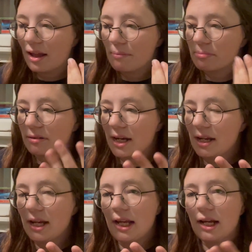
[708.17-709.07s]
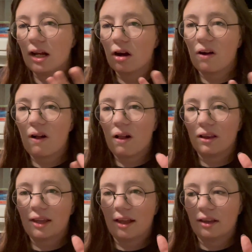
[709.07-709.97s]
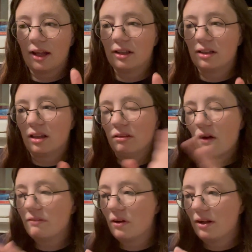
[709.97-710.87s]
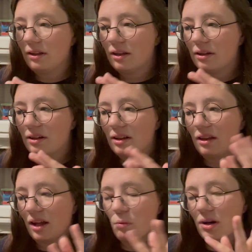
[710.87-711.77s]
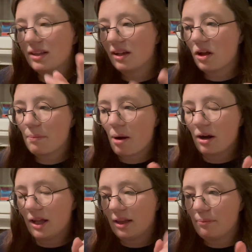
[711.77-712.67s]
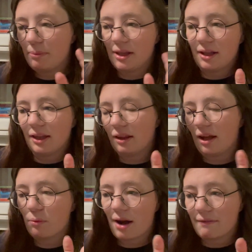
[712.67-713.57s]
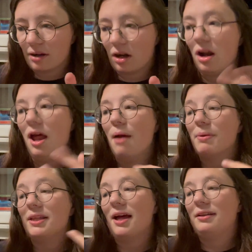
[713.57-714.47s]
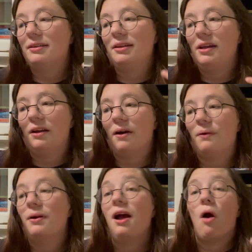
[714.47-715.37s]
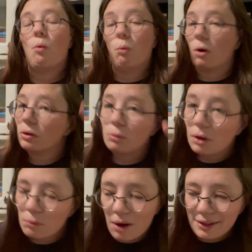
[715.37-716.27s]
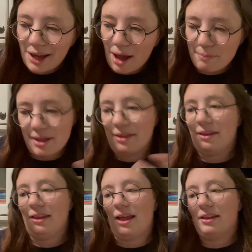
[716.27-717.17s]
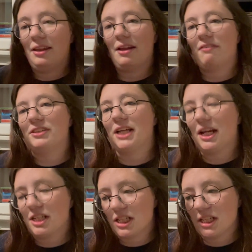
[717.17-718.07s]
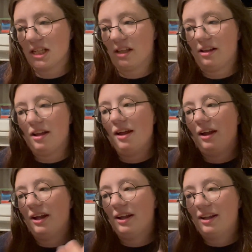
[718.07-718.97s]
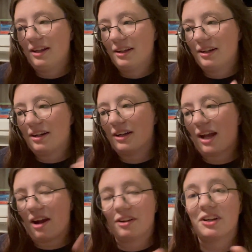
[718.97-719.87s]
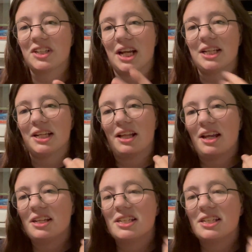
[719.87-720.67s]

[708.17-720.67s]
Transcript: pretty girl that like loved going, like wanted to go to parties and be this, like whatever, but then, you know, World War I happens and then stuff changes and her character changes, and it's